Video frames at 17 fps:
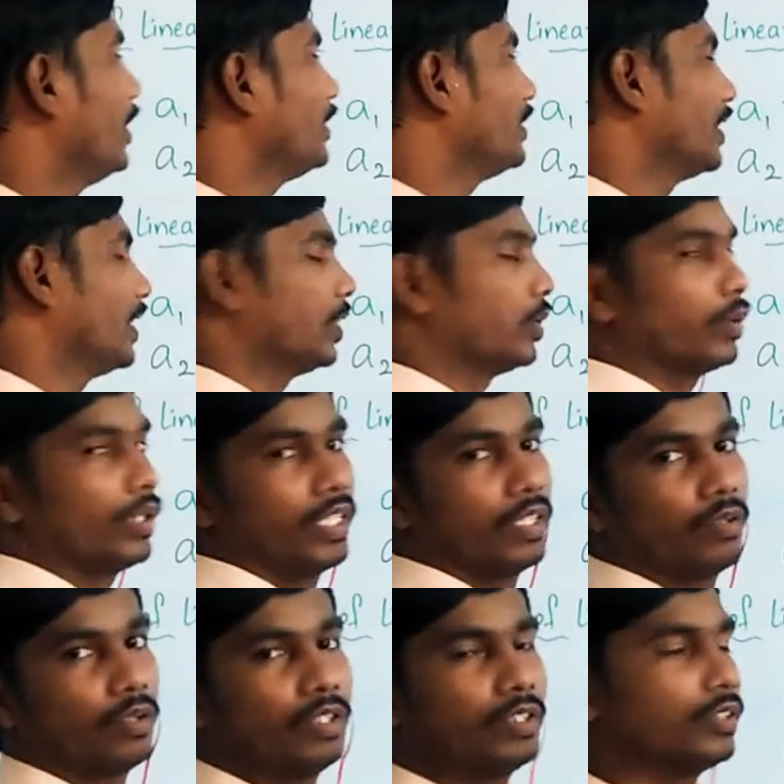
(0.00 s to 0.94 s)
plus c2
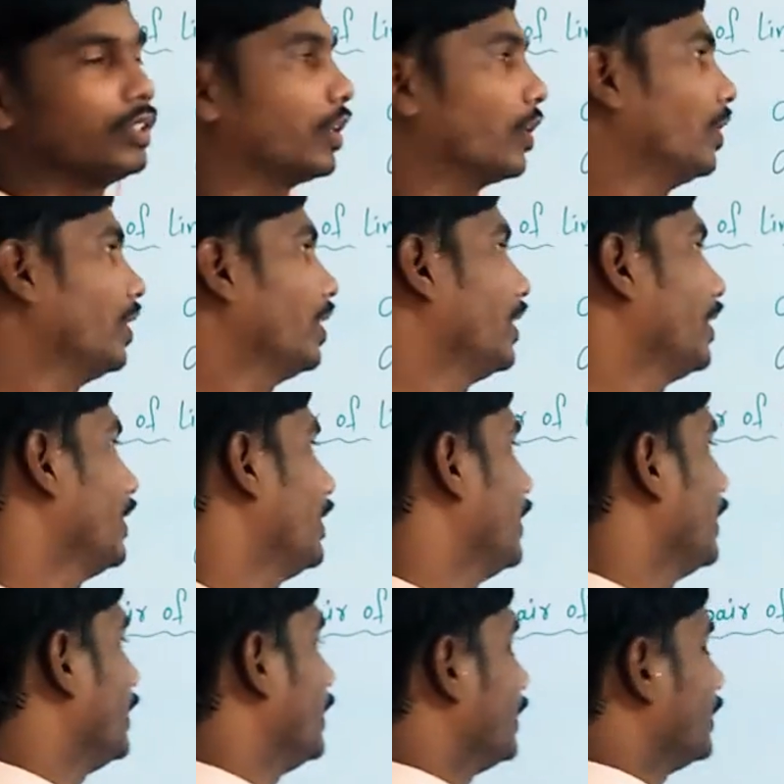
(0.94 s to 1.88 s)
equal to 0.
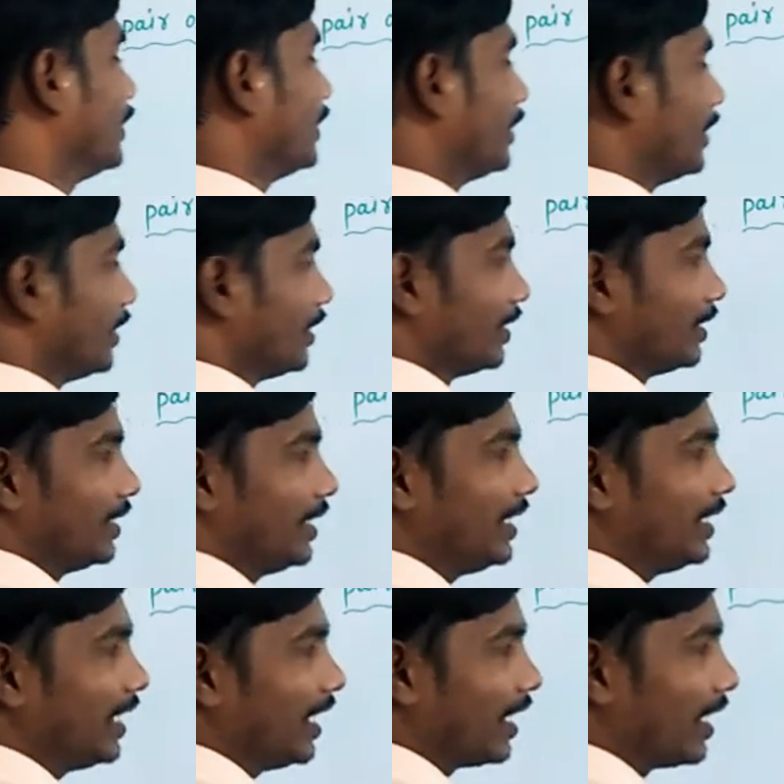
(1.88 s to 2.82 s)

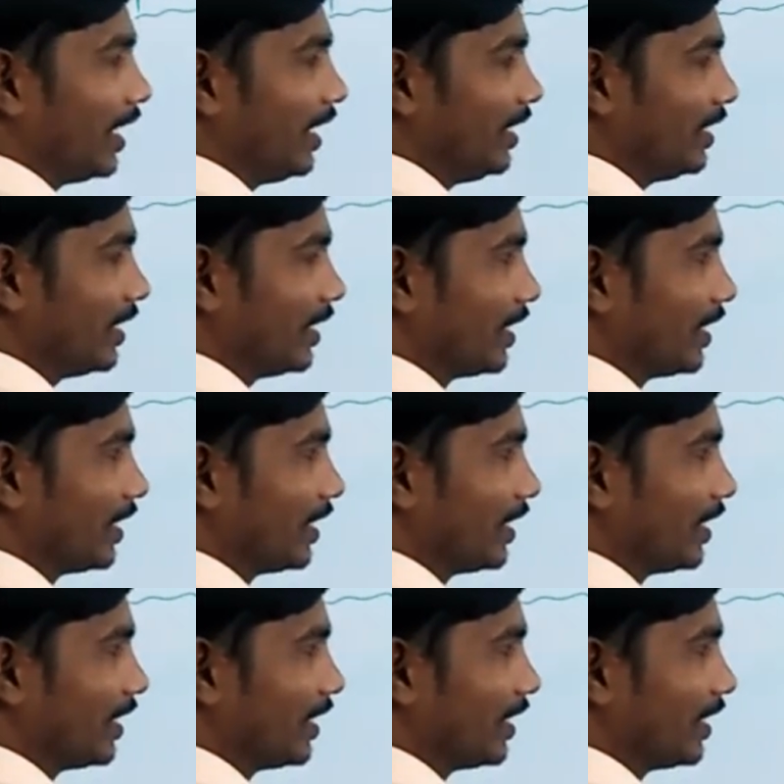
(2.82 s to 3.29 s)
See children,